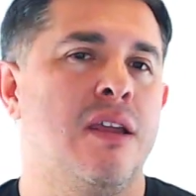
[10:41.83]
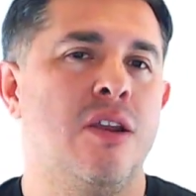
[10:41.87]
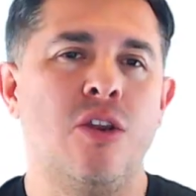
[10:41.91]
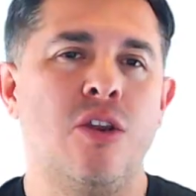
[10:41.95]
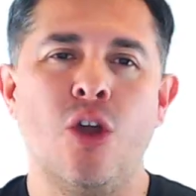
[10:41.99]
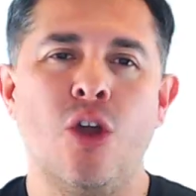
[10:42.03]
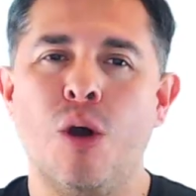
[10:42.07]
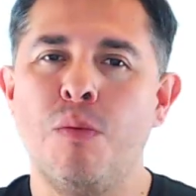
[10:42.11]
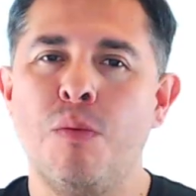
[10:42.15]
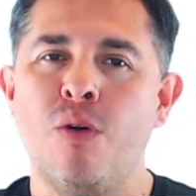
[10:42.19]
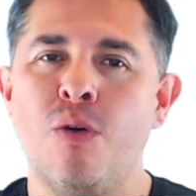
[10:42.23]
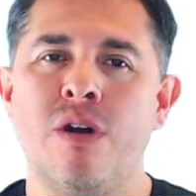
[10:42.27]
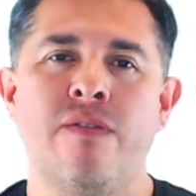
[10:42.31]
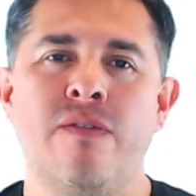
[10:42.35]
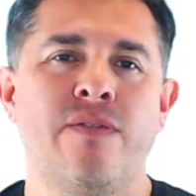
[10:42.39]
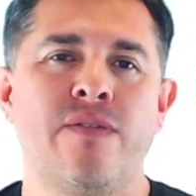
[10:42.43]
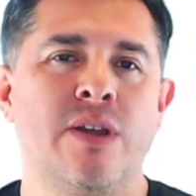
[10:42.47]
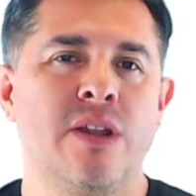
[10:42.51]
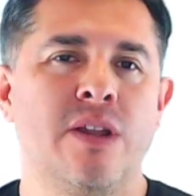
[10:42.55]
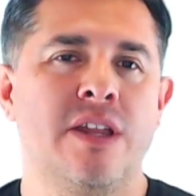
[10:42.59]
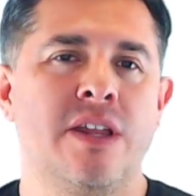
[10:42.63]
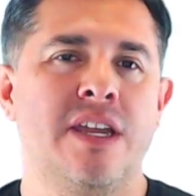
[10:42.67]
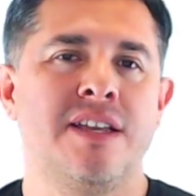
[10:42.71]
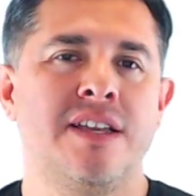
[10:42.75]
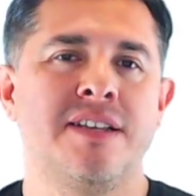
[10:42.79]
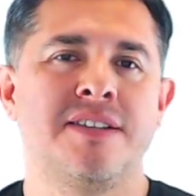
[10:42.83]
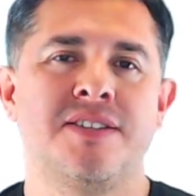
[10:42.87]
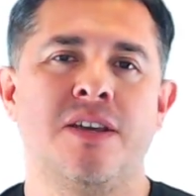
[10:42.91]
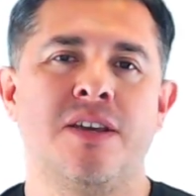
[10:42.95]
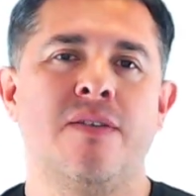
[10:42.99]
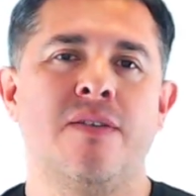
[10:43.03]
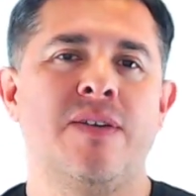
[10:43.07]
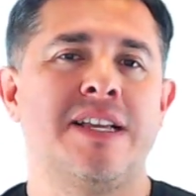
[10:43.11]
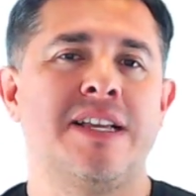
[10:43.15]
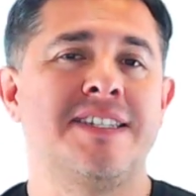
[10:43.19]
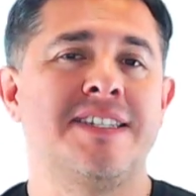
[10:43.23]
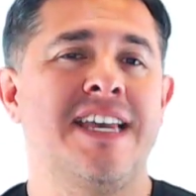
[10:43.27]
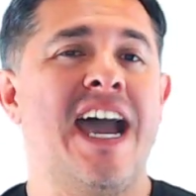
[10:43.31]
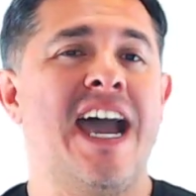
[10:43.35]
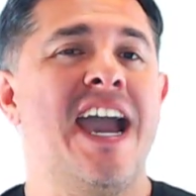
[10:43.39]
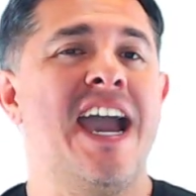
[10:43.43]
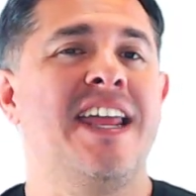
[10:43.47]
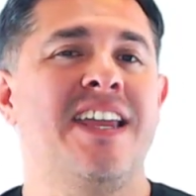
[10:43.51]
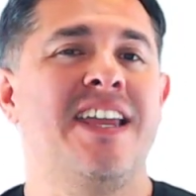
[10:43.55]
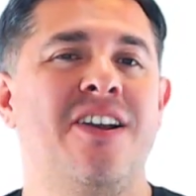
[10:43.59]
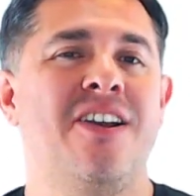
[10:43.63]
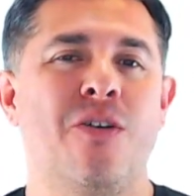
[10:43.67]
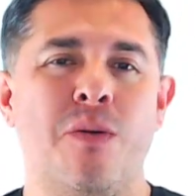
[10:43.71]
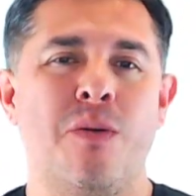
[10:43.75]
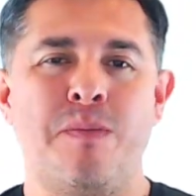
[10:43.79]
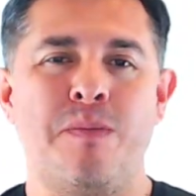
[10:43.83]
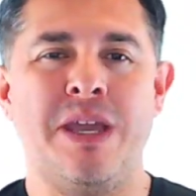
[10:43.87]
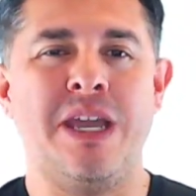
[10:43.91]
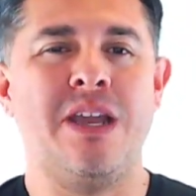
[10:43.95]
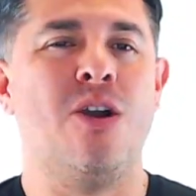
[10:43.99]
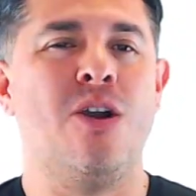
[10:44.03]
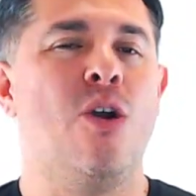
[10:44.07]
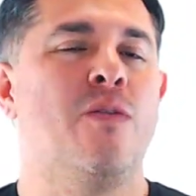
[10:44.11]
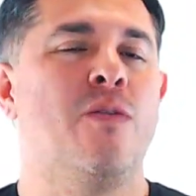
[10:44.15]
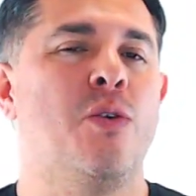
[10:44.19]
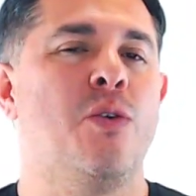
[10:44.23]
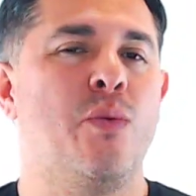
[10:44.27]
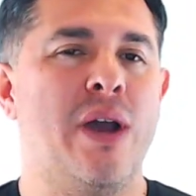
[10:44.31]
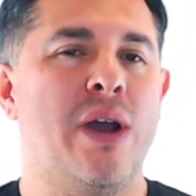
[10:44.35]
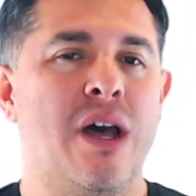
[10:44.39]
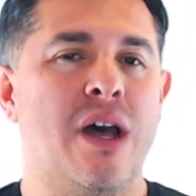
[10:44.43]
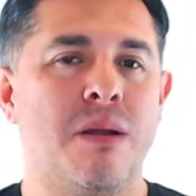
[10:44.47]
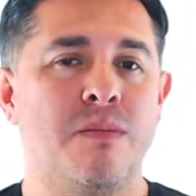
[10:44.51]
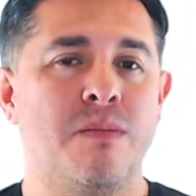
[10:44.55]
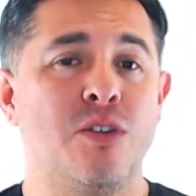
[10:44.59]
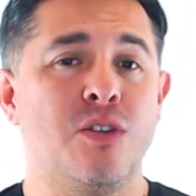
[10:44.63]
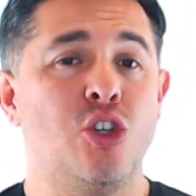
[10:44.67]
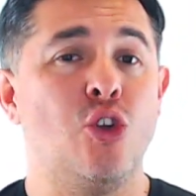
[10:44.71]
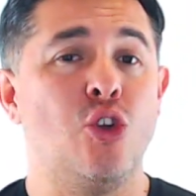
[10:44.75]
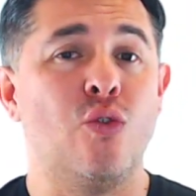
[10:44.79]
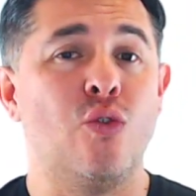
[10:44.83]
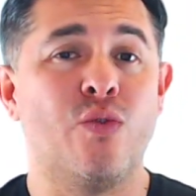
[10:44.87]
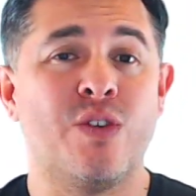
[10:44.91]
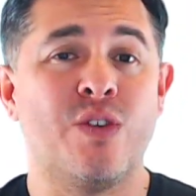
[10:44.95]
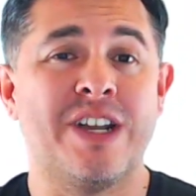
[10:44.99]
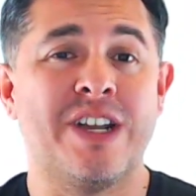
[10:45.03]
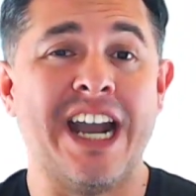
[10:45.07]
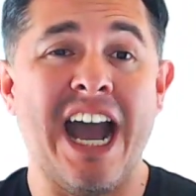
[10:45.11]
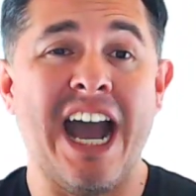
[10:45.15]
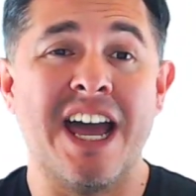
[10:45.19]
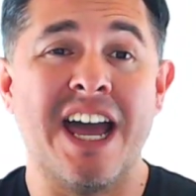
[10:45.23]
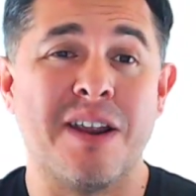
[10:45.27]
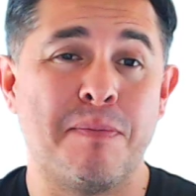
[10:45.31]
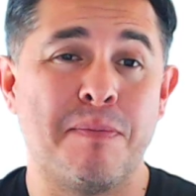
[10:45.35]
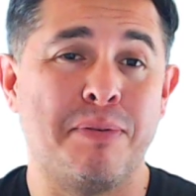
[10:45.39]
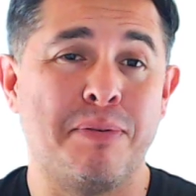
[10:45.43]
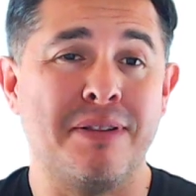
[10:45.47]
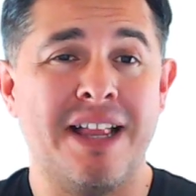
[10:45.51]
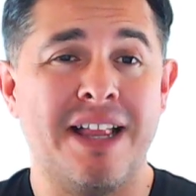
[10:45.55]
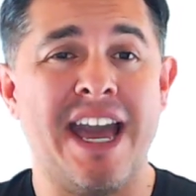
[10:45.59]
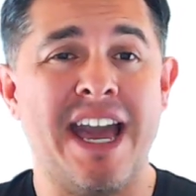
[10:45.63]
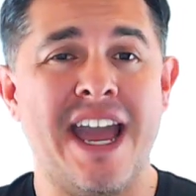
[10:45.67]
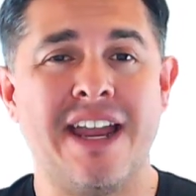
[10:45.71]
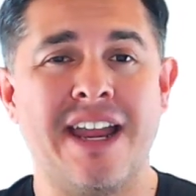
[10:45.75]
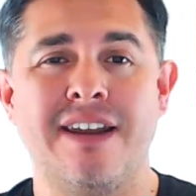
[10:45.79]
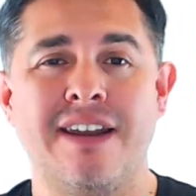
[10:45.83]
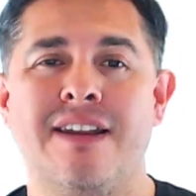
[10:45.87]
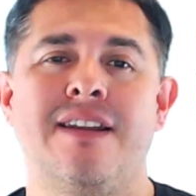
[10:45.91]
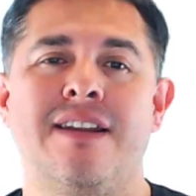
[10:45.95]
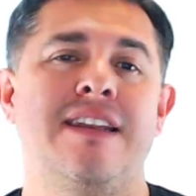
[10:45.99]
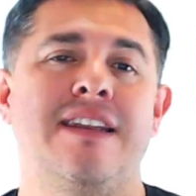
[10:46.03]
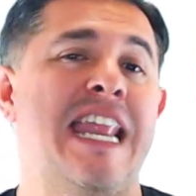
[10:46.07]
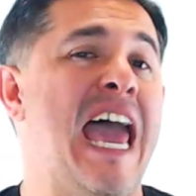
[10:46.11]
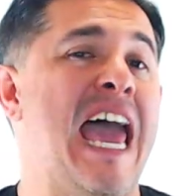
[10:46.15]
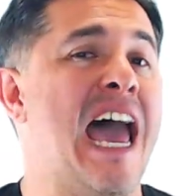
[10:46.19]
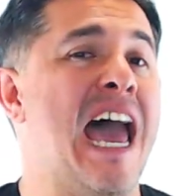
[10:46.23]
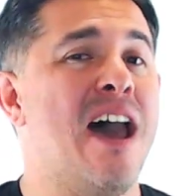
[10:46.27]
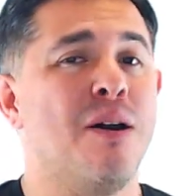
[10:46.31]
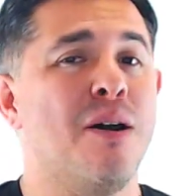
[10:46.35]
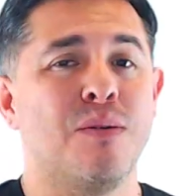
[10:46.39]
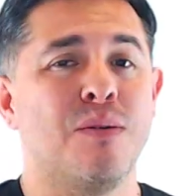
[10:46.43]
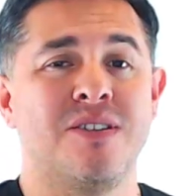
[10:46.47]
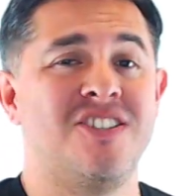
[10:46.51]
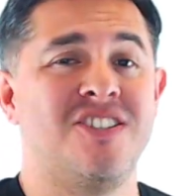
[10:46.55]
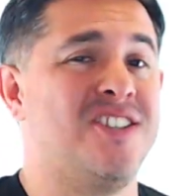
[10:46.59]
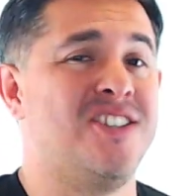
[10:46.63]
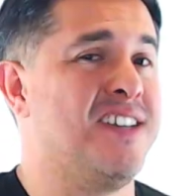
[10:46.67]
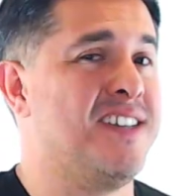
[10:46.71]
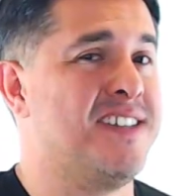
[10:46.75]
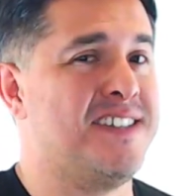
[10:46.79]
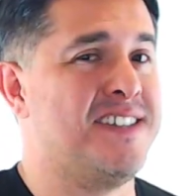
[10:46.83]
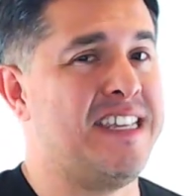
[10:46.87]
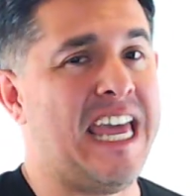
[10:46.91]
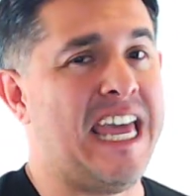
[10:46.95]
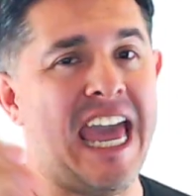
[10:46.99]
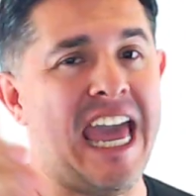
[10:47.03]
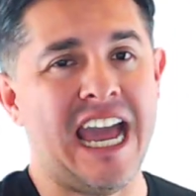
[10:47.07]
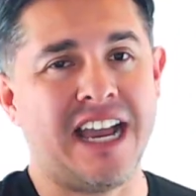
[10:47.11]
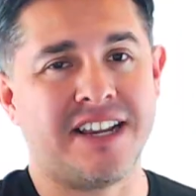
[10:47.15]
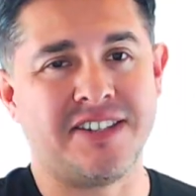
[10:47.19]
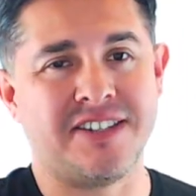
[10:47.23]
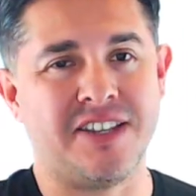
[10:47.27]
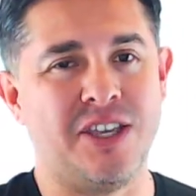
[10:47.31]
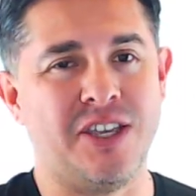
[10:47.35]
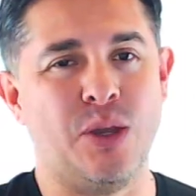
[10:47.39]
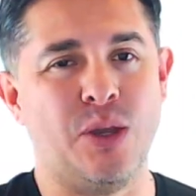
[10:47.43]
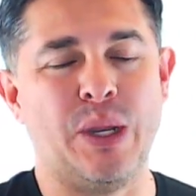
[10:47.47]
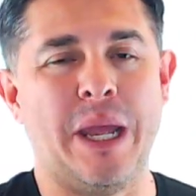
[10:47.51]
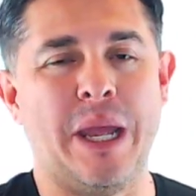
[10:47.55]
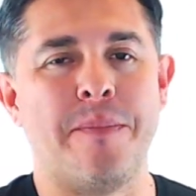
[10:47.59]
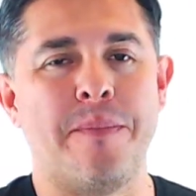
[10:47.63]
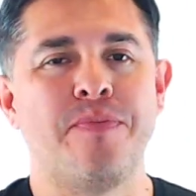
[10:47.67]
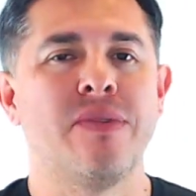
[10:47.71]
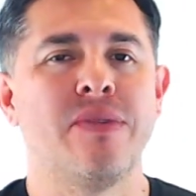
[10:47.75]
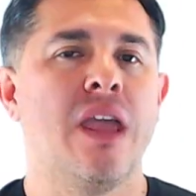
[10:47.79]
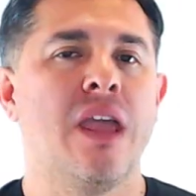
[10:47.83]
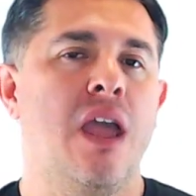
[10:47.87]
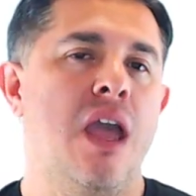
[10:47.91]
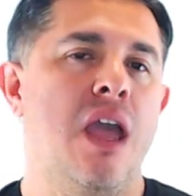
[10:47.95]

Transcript: No more feelings of anxiety or being overwhelmed. You've got a plan. Now just execute it.